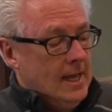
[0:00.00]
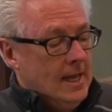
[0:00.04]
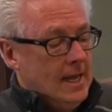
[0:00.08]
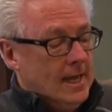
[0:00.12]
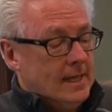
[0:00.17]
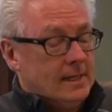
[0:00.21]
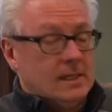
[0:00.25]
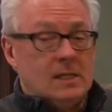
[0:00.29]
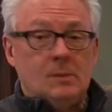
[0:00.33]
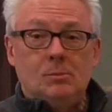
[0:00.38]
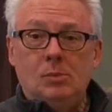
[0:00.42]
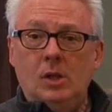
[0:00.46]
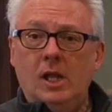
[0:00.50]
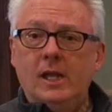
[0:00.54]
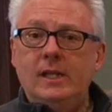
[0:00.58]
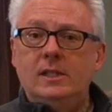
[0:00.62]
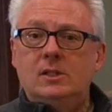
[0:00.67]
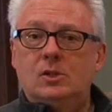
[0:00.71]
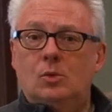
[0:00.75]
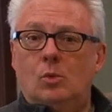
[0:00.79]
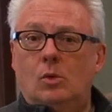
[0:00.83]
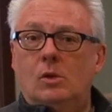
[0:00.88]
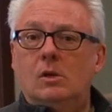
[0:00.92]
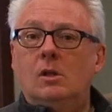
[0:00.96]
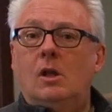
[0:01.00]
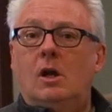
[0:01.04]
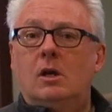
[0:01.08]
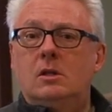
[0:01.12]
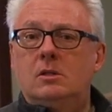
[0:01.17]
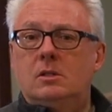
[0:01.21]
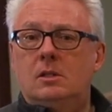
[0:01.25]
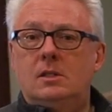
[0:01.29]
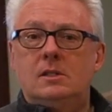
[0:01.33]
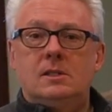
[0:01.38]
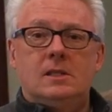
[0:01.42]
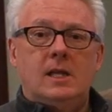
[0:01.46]
and the plates were
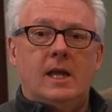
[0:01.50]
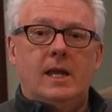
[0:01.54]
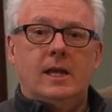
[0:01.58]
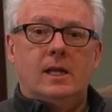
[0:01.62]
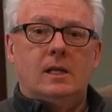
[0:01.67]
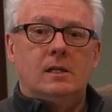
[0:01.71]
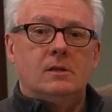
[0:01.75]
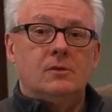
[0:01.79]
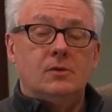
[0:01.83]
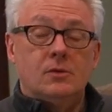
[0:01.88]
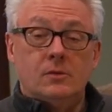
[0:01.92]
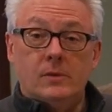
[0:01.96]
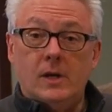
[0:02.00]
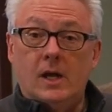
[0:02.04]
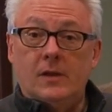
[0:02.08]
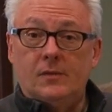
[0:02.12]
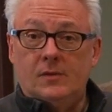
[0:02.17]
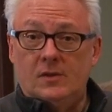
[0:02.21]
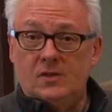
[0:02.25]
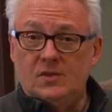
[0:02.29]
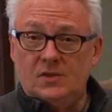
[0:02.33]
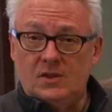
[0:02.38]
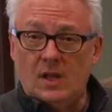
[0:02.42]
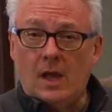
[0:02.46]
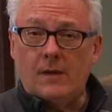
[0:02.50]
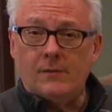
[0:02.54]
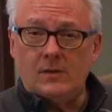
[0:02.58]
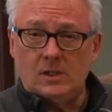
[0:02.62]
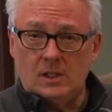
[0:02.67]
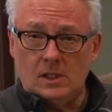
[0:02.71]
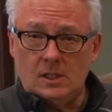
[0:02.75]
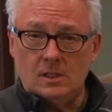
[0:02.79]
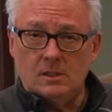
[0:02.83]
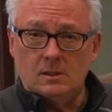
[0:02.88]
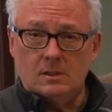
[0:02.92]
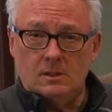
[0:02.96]
largely taken throughout the
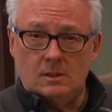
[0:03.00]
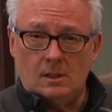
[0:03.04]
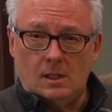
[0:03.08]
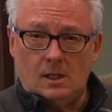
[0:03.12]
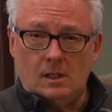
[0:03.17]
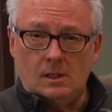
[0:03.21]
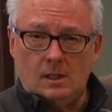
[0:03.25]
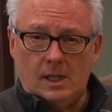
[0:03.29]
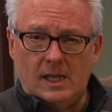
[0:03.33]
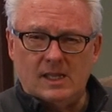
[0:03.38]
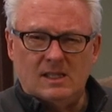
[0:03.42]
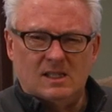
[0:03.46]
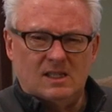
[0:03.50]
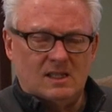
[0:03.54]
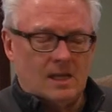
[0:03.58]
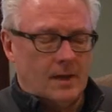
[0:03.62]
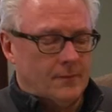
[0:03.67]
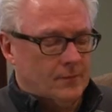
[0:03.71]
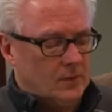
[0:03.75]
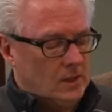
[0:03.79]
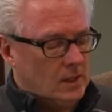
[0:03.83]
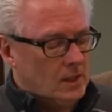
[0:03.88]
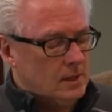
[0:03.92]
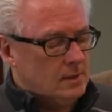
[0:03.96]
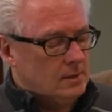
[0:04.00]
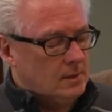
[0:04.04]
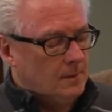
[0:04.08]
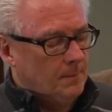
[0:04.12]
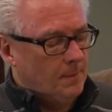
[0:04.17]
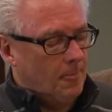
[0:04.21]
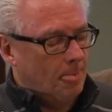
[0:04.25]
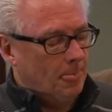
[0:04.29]
70s, uh, late 70s.